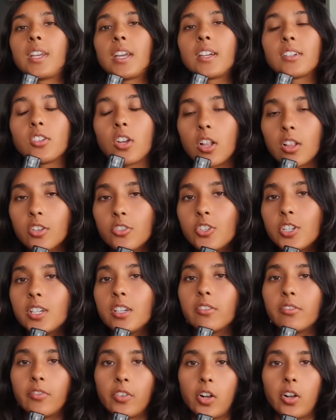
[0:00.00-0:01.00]
technology
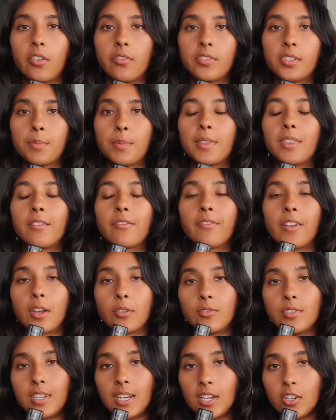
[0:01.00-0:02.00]
evolves, but the
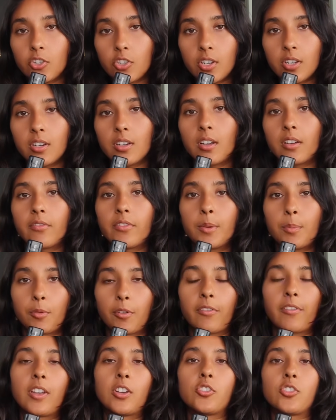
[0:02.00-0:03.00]
foundation of the
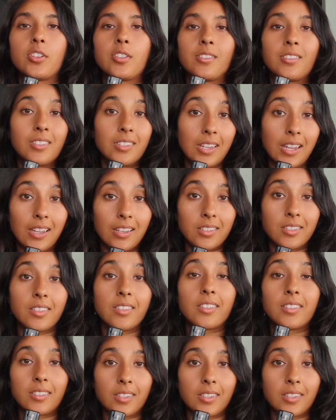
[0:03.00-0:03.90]
profession stays the